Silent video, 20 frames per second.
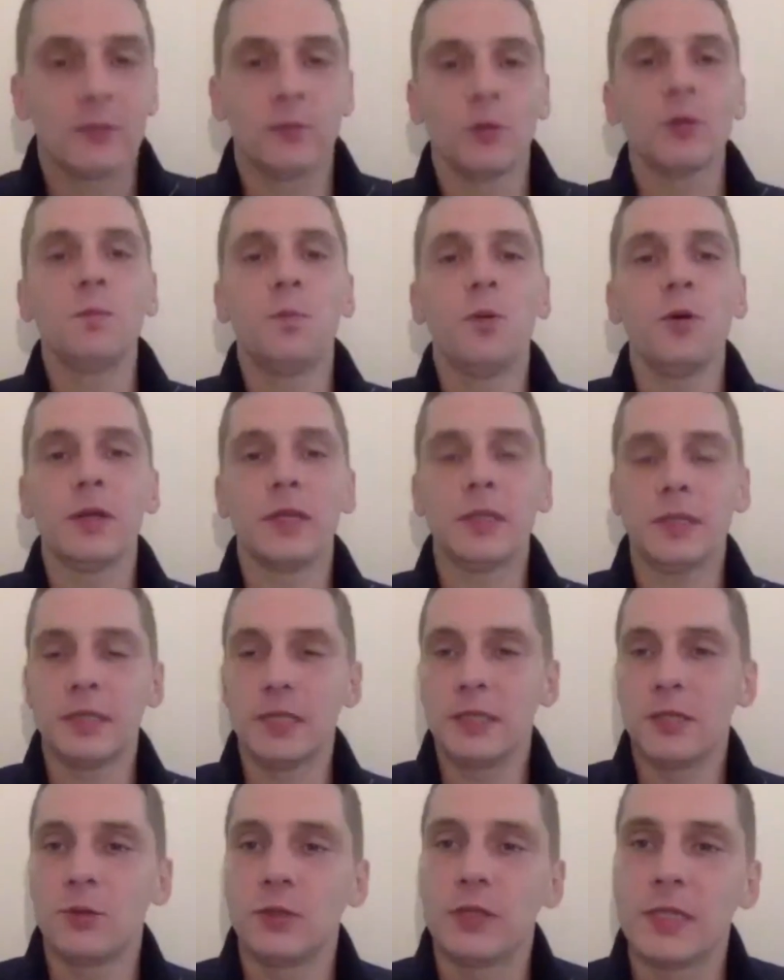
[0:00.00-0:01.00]
what point
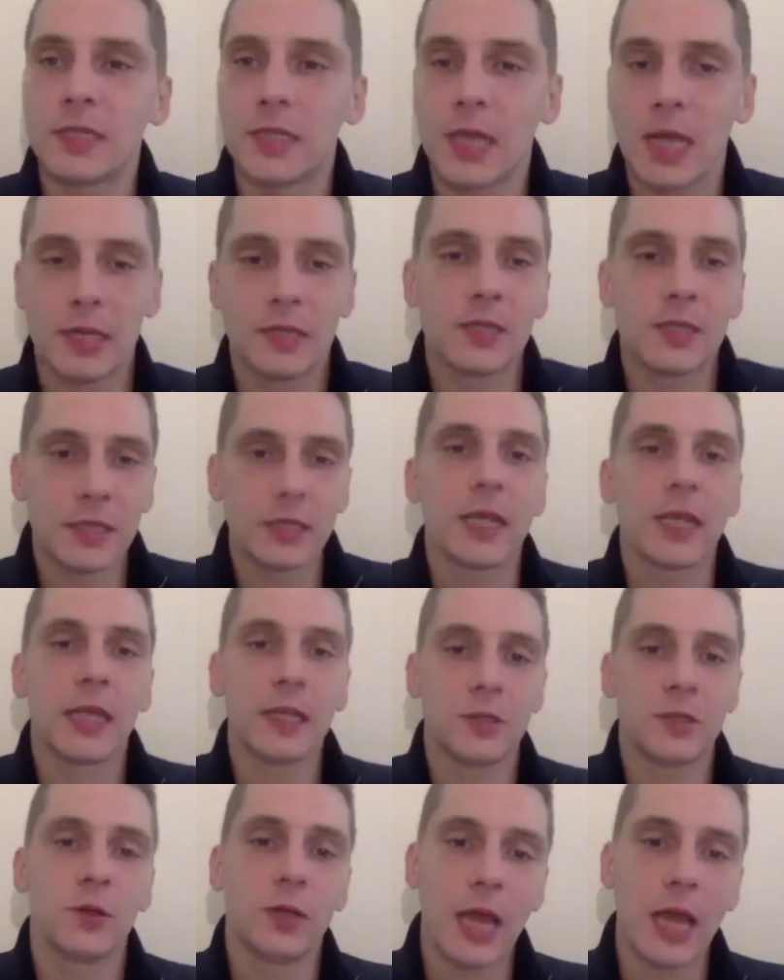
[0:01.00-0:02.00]
did you decide to
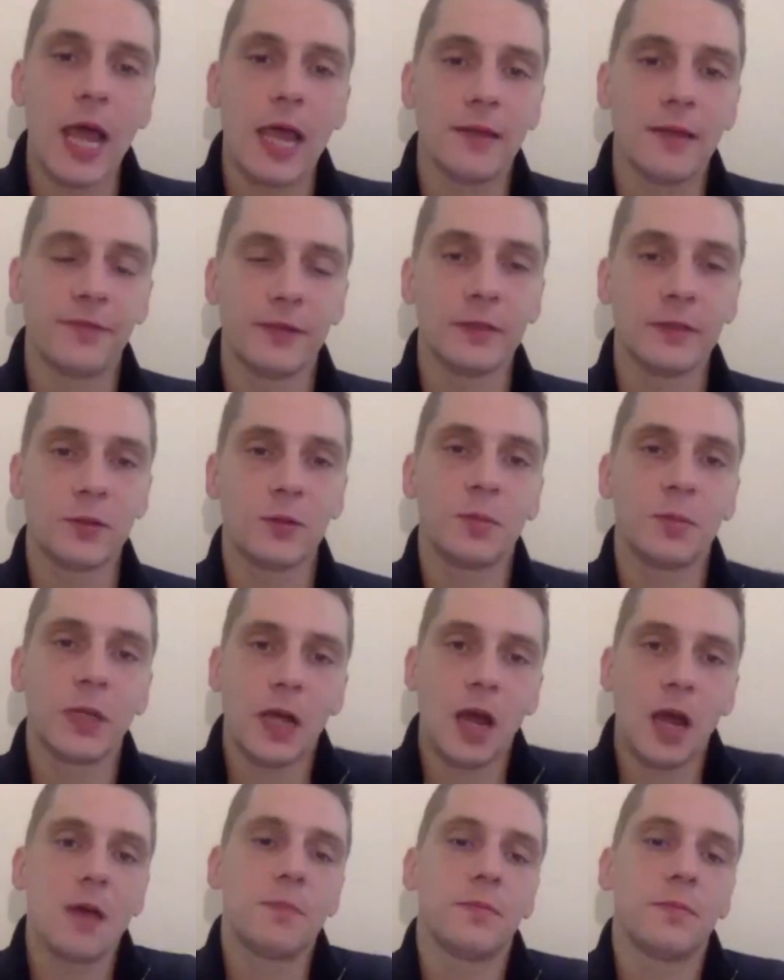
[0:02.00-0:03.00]
dedicate your life to
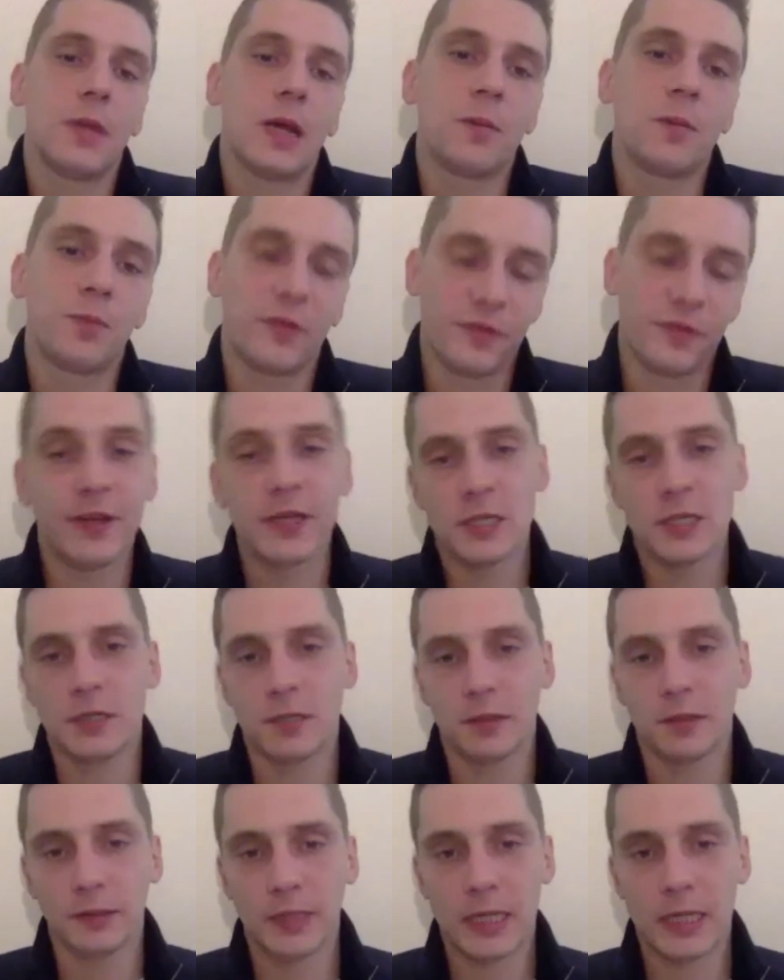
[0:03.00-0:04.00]
become a
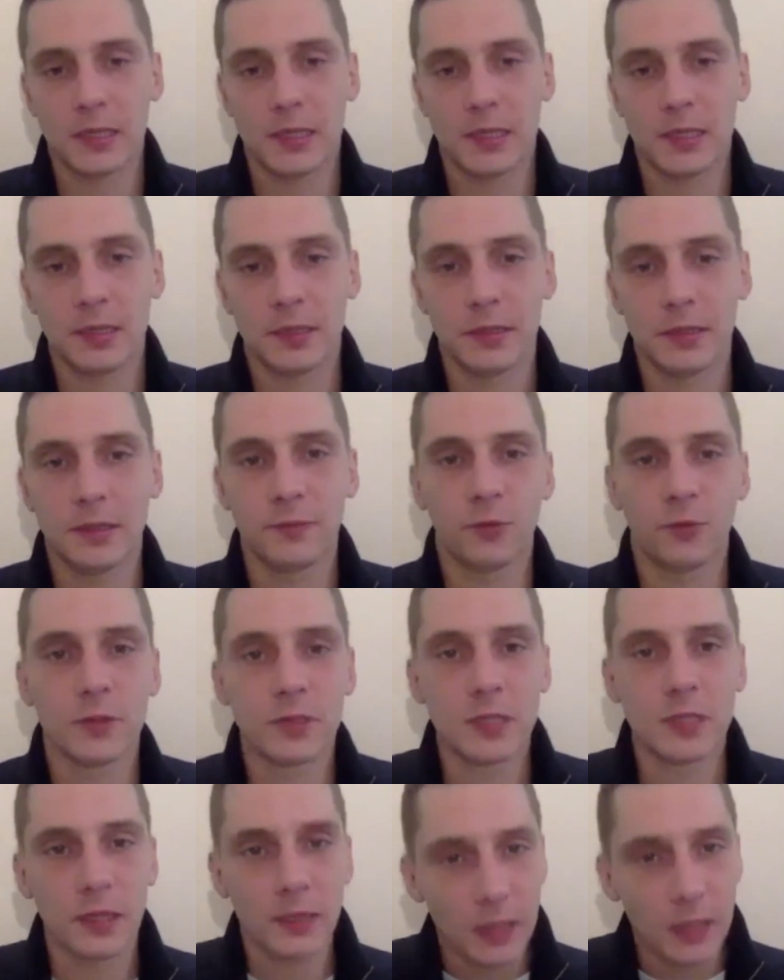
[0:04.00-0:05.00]
professional dancer? Was
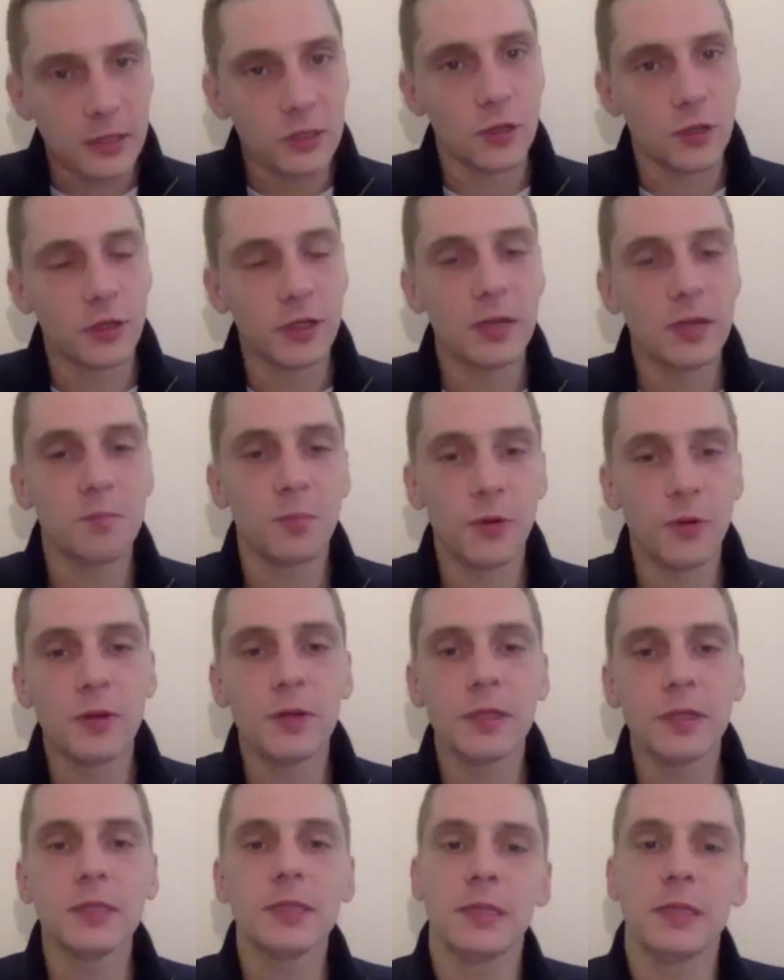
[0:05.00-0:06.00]
that a turning
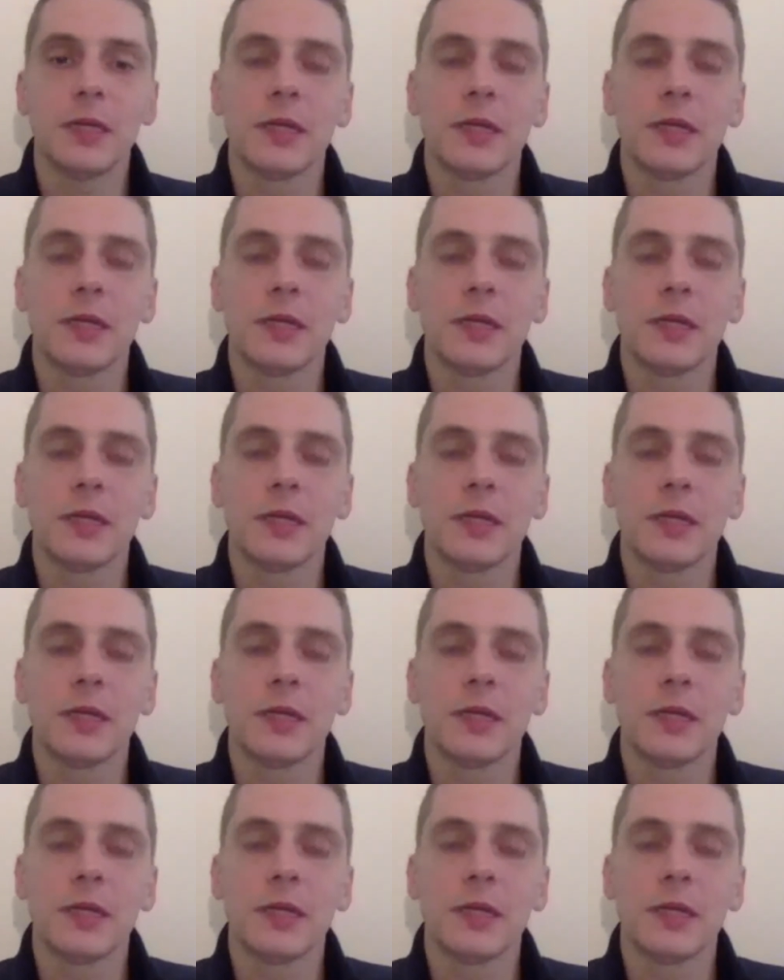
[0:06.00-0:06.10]
point?